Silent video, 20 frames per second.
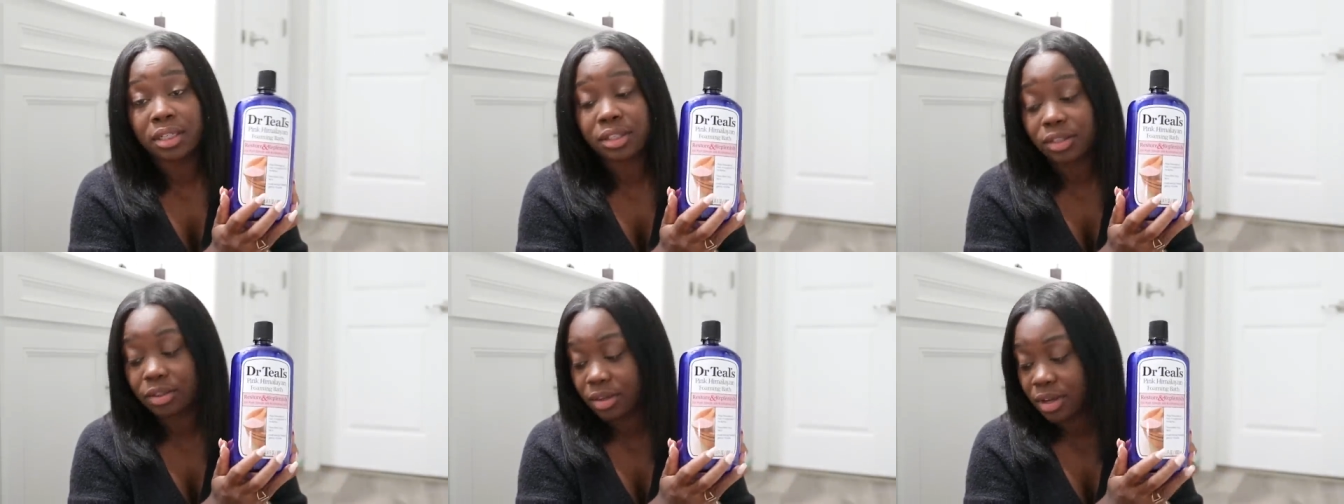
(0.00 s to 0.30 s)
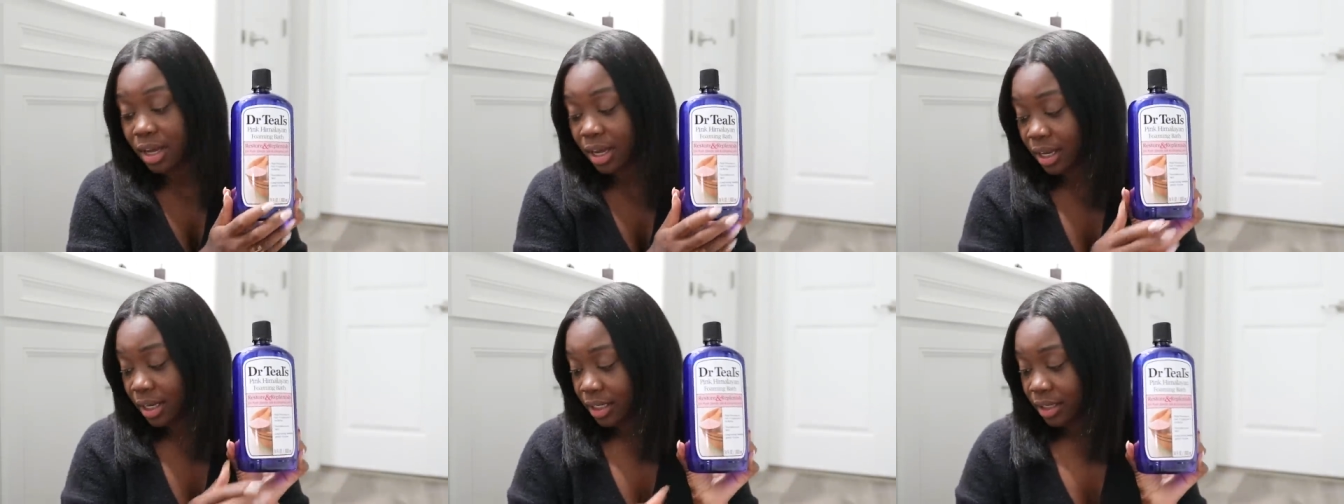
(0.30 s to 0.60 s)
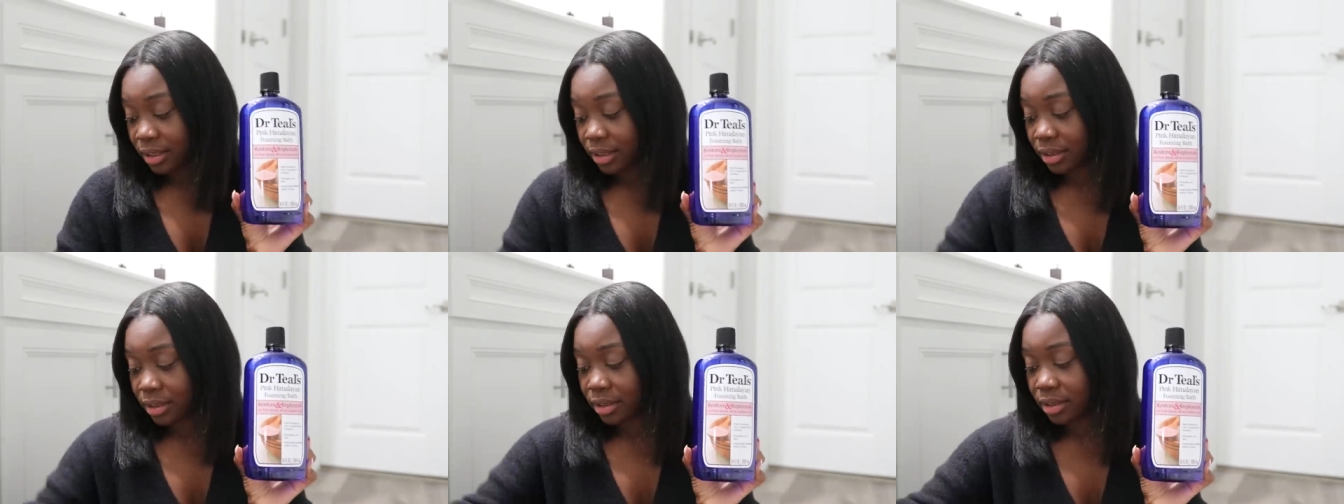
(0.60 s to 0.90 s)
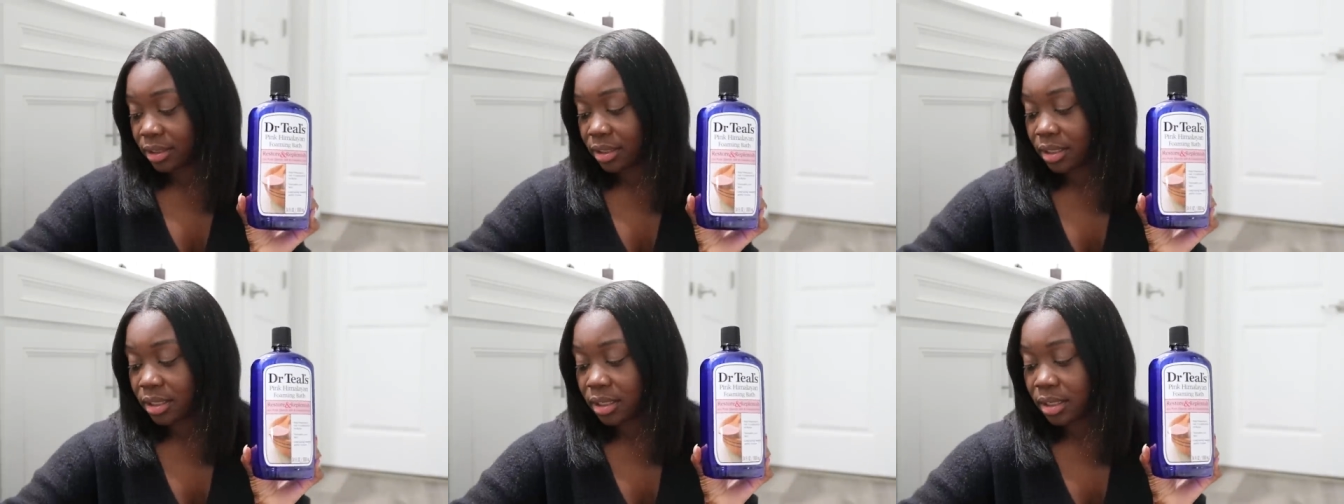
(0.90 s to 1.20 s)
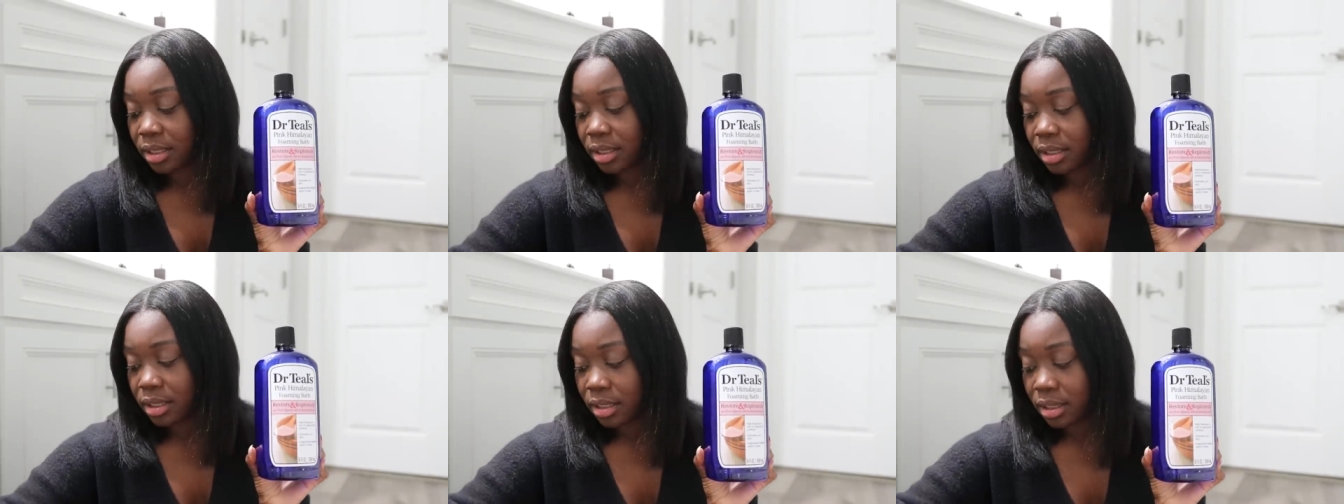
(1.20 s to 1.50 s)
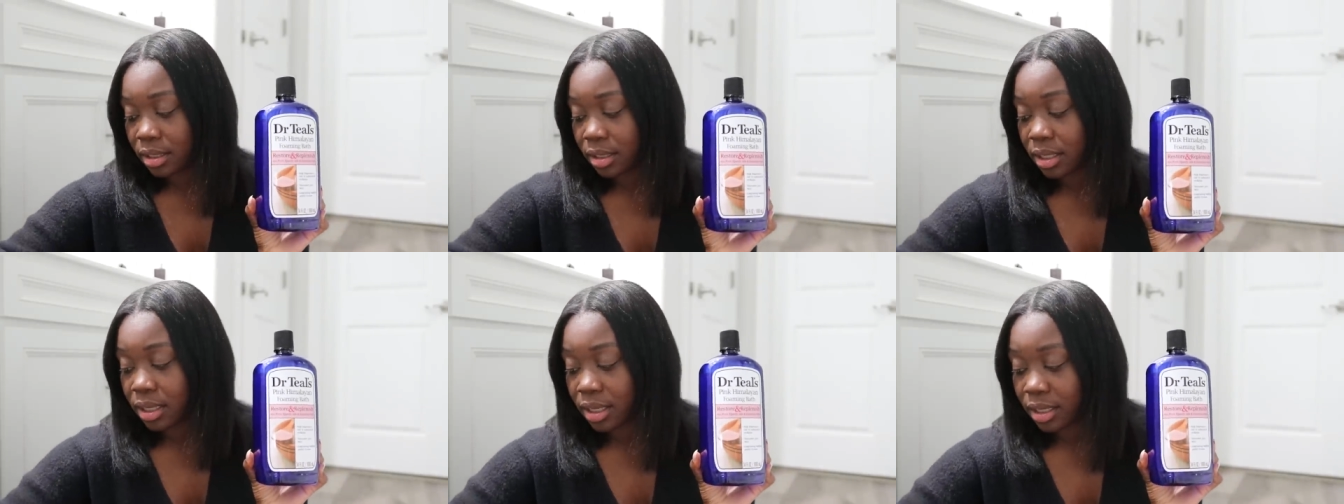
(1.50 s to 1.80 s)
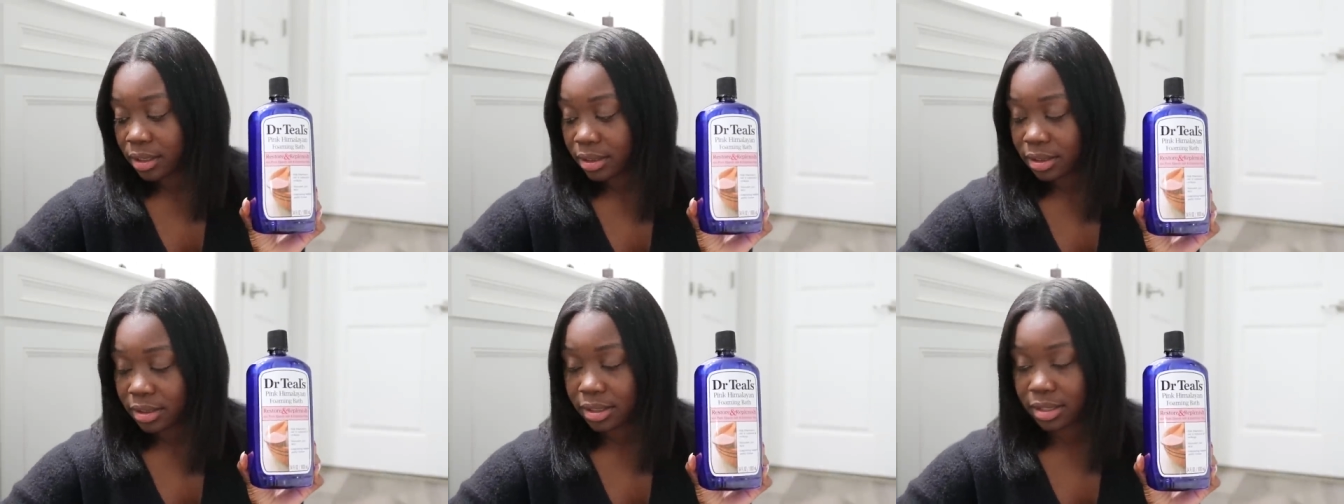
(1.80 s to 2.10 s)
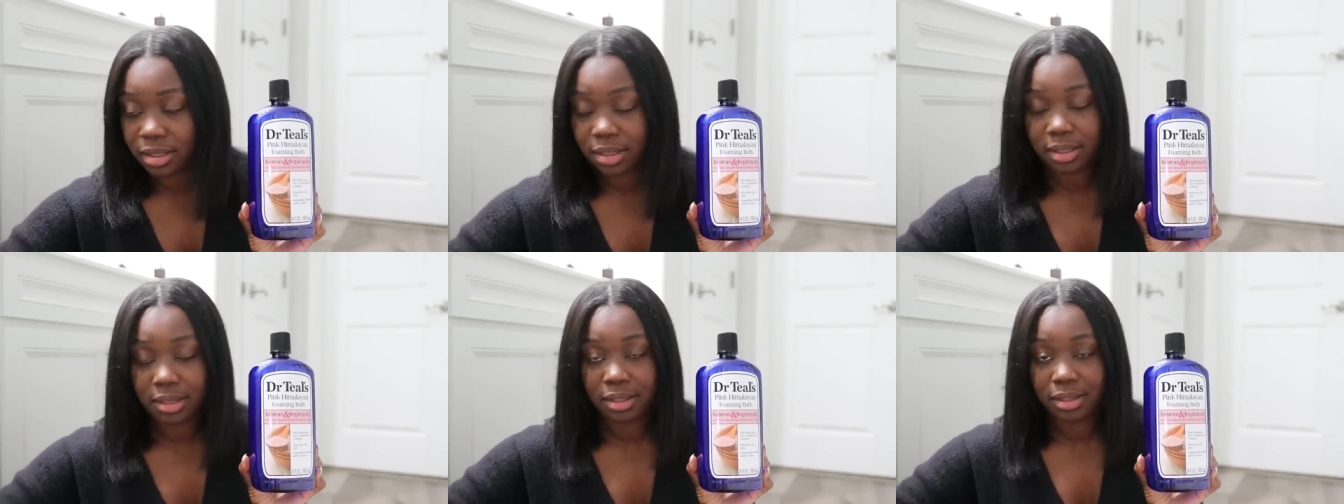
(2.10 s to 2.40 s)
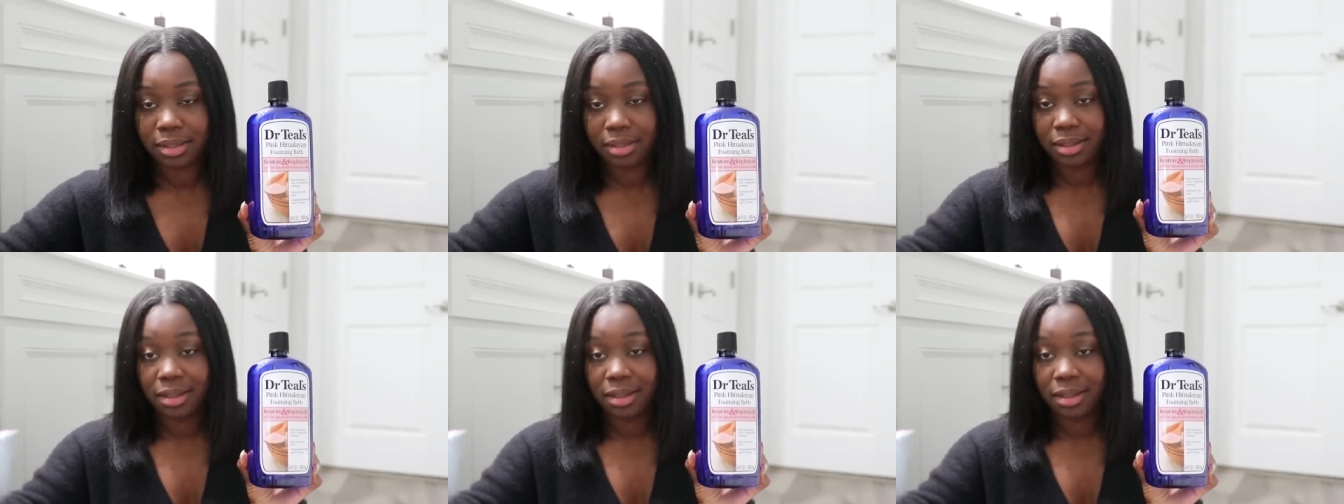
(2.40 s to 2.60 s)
you guys. Yes.